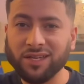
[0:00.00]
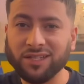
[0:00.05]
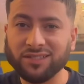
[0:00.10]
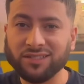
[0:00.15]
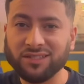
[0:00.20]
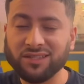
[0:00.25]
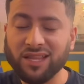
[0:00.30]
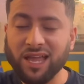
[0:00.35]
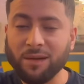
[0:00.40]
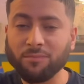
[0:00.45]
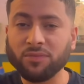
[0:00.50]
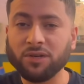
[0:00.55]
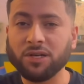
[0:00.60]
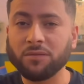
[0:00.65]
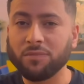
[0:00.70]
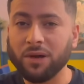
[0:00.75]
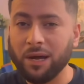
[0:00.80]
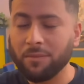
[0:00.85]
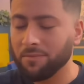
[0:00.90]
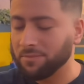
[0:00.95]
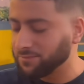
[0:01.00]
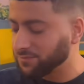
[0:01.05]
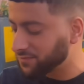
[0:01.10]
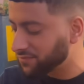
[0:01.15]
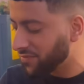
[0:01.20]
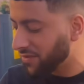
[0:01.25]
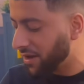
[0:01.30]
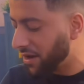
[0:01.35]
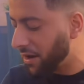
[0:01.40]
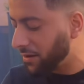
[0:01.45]
is lamb
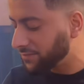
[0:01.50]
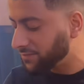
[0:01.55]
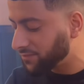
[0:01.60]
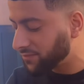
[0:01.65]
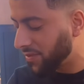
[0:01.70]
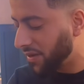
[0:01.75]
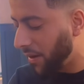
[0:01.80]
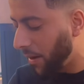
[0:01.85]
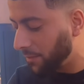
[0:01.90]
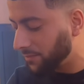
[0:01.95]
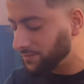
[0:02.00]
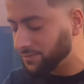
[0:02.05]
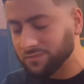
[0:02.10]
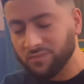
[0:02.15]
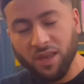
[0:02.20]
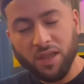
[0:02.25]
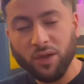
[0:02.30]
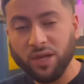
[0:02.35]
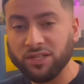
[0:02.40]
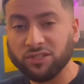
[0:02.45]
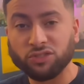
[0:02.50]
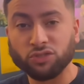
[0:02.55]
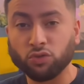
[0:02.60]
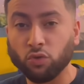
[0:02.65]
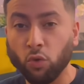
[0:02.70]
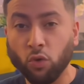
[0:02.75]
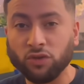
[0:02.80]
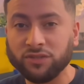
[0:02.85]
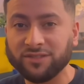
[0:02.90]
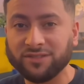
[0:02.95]
kebab in
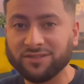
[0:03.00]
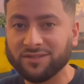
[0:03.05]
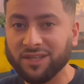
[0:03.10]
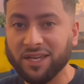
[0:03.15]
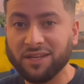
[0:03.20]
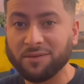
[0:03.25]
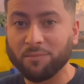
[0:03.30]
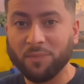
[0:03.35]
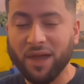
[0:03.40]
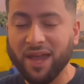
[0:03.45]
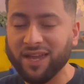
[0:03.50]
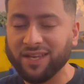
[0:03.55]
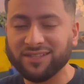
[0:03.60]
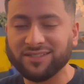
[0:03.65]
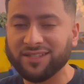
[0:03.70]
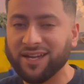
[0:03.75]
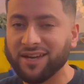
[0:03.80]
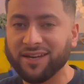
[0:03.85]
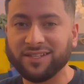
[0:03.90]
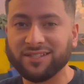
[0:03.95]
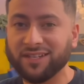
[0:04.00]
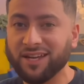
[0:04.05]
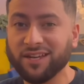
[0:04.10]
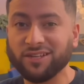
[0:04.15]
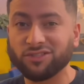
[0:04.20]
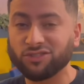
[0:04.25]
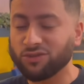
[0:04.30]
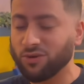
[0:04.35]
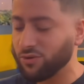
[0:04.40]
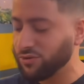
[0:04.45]
sauce, in paste, and it
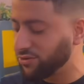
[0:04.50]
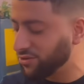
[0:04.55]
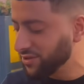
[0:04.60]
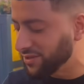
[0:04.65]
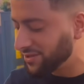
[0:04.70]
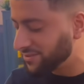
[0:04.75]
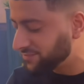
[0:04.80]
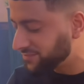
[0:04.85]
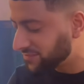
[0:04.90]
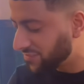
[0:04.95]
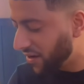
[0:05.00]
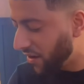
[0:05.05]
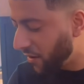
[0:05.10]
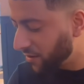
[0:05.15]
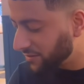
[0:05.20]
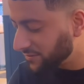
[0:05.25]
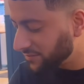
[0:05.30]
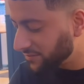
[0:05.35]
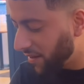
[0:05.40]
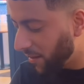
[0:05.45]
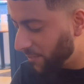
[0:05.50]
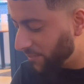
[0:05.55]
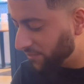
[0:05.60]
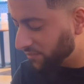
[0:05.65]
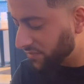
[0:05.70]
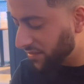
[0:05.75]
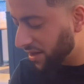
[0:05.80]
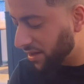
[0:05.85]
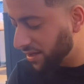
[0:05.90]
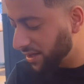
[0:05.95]
tastes so good
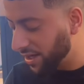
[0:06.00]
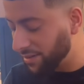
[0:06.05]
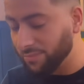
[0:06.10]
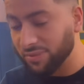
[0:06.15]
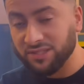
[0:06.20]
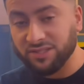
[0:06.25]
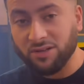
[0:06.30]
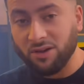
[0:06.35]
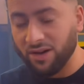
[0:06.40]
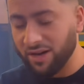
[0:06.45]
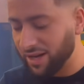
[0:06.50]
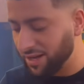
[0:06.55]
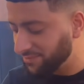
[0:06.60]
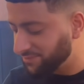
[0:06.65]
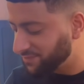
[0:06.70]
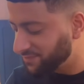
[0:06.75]
in masala.